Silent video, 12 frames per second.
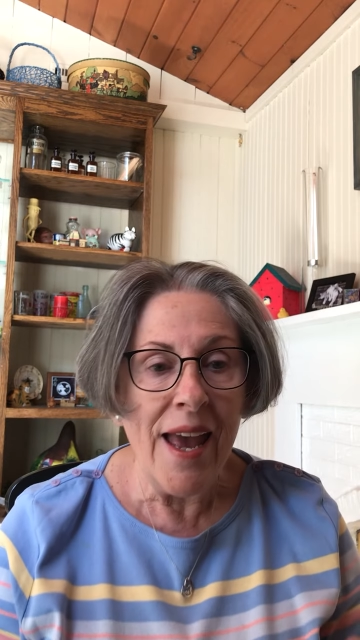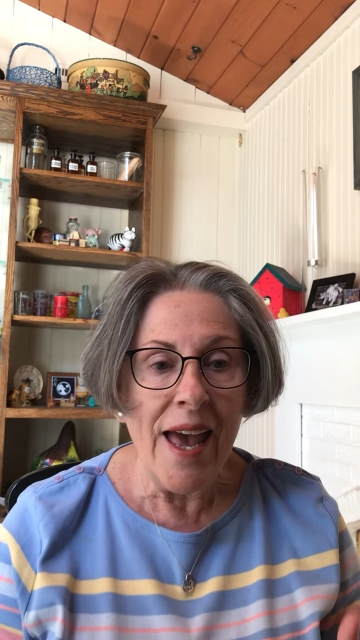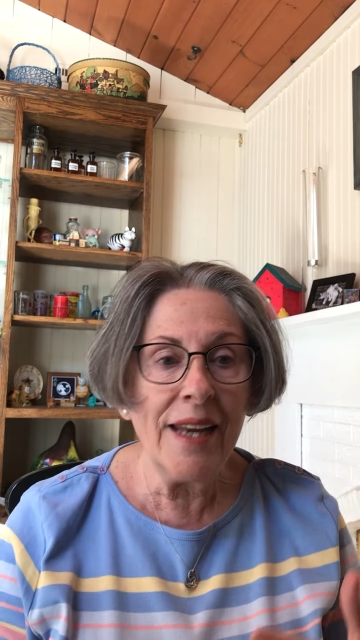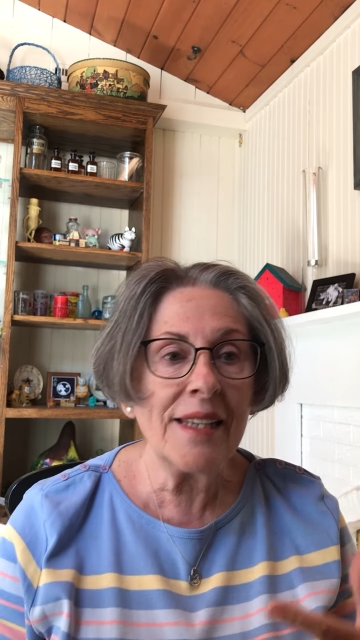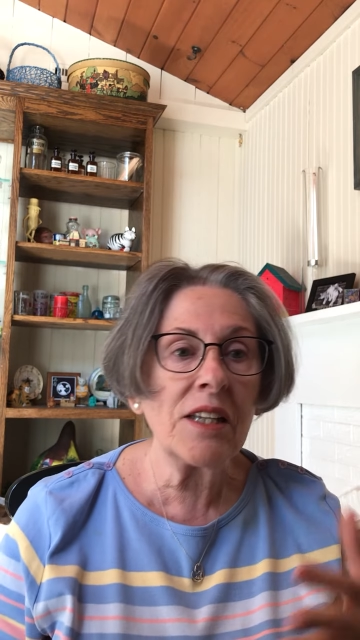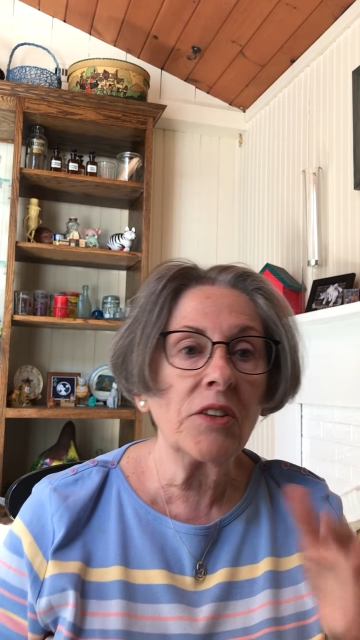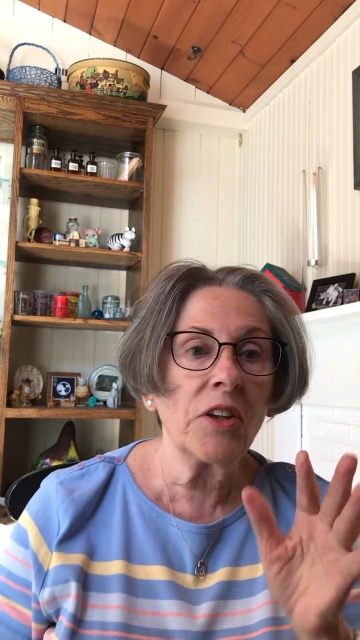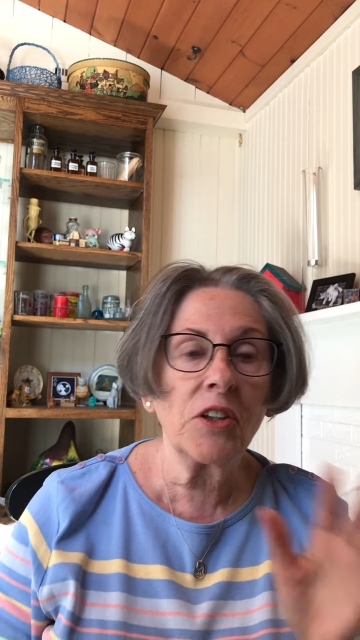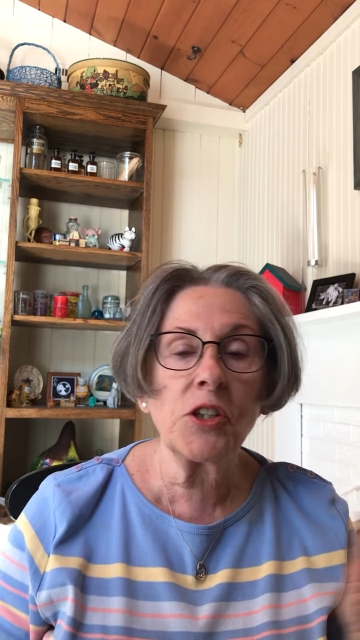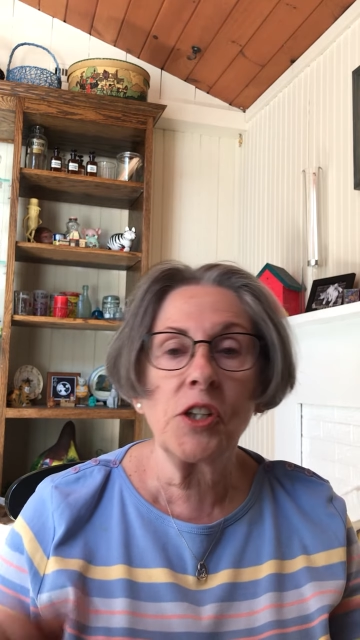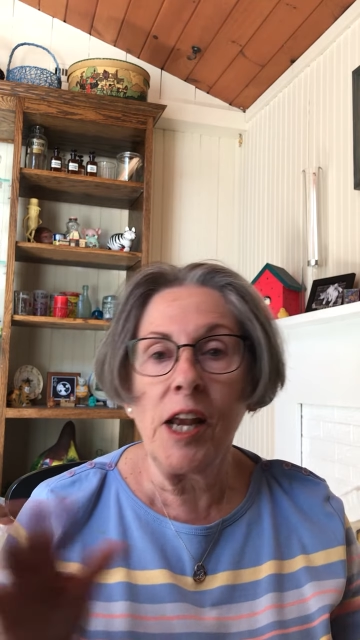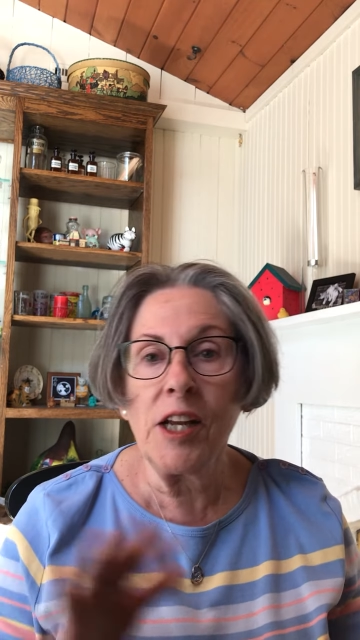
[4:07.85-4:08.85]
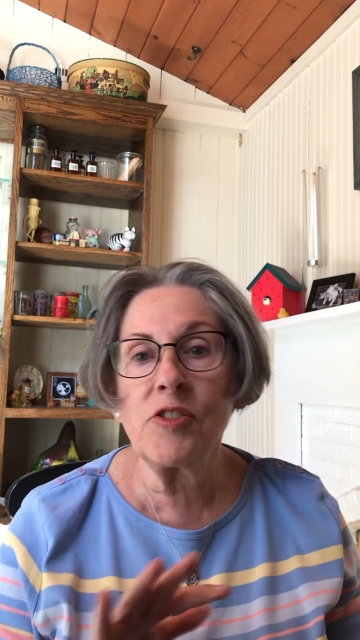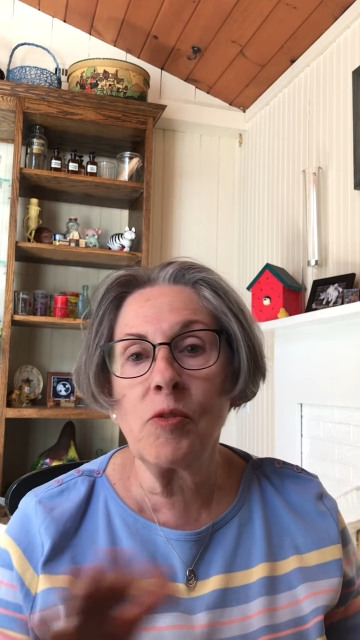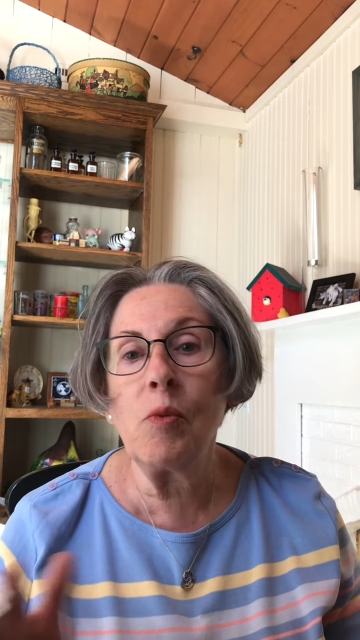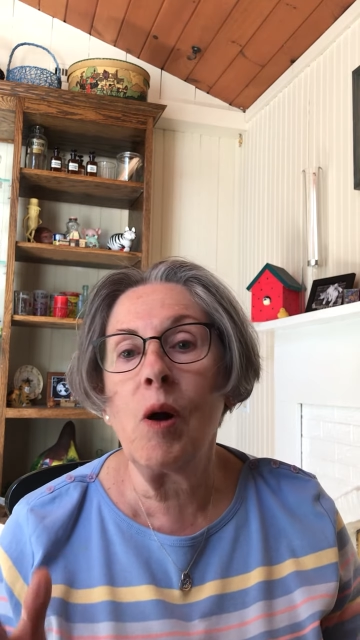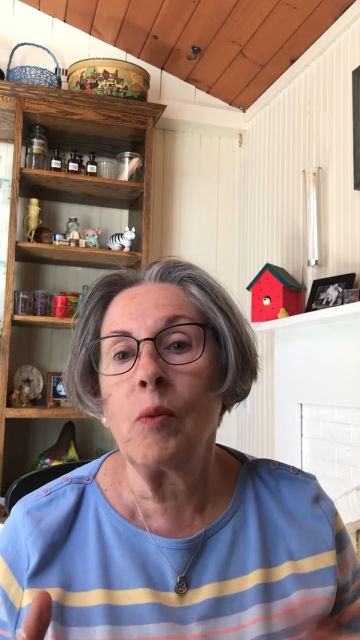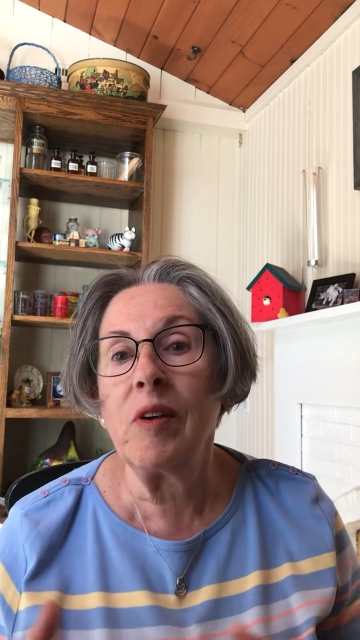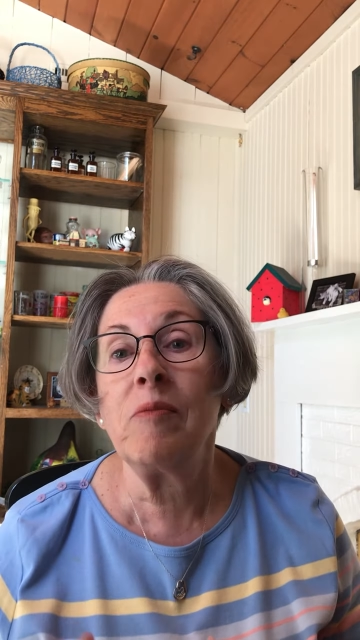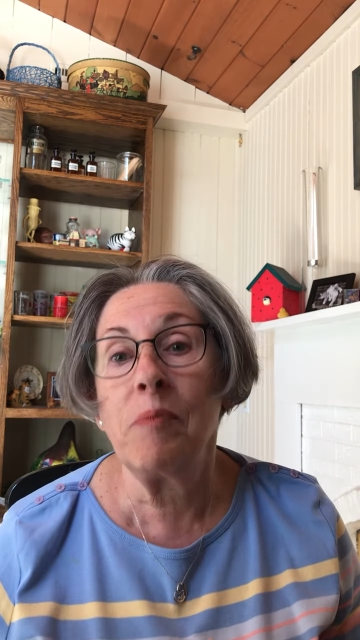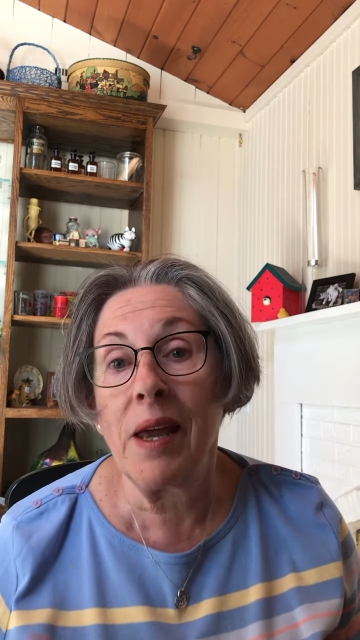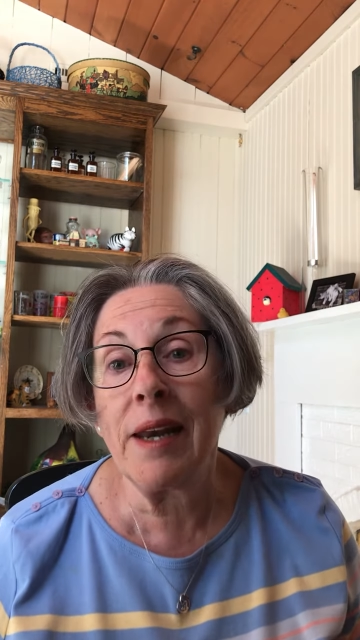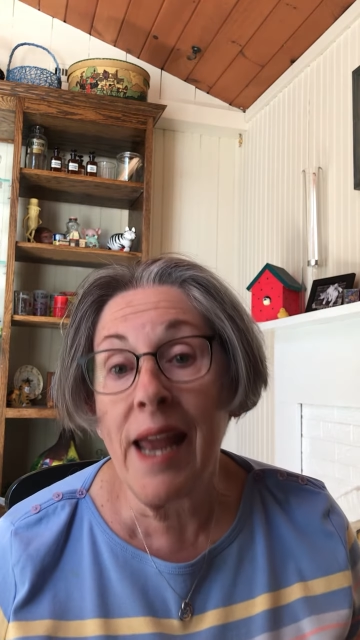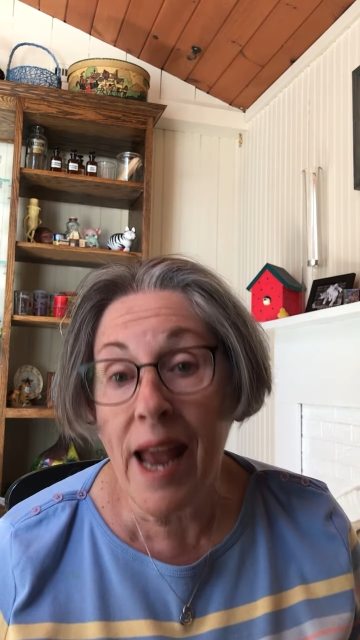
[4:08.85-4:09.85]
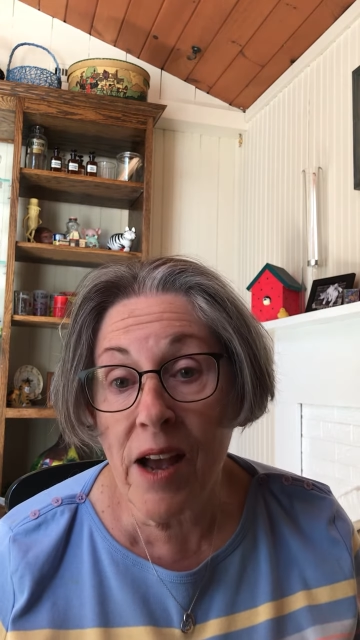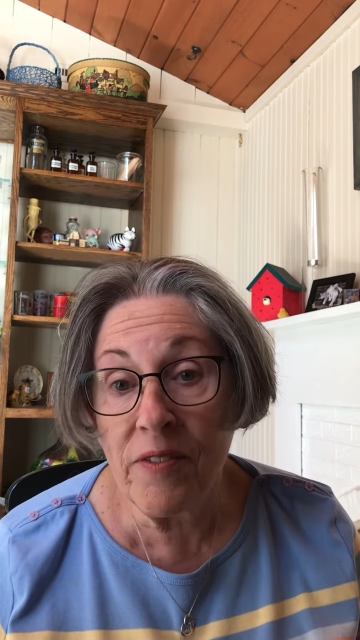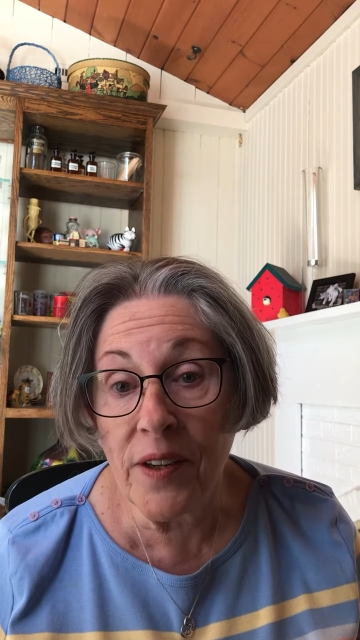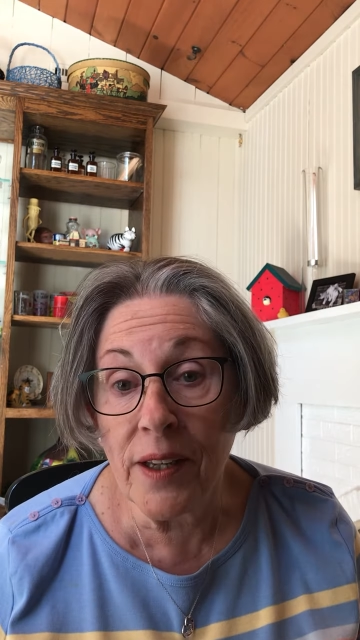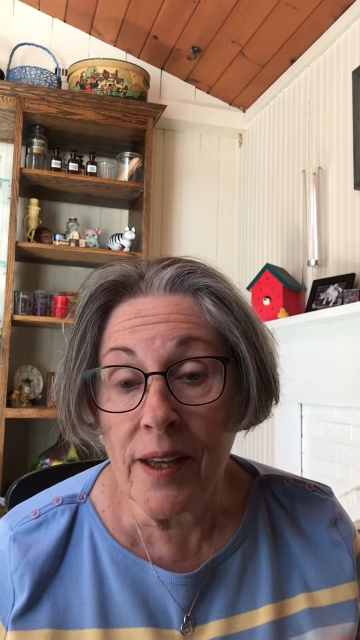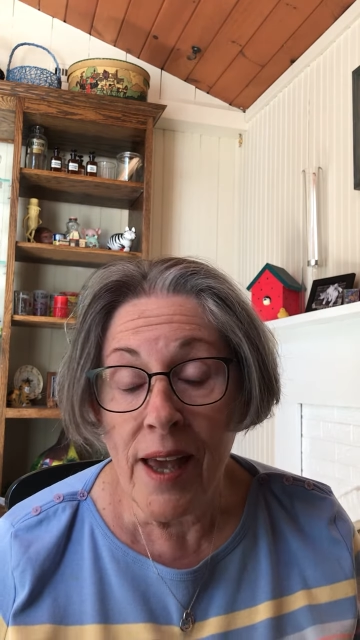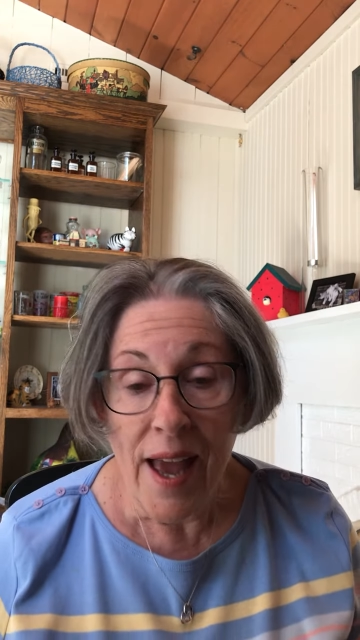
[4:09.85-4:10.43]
and it's a little change from what we've been having.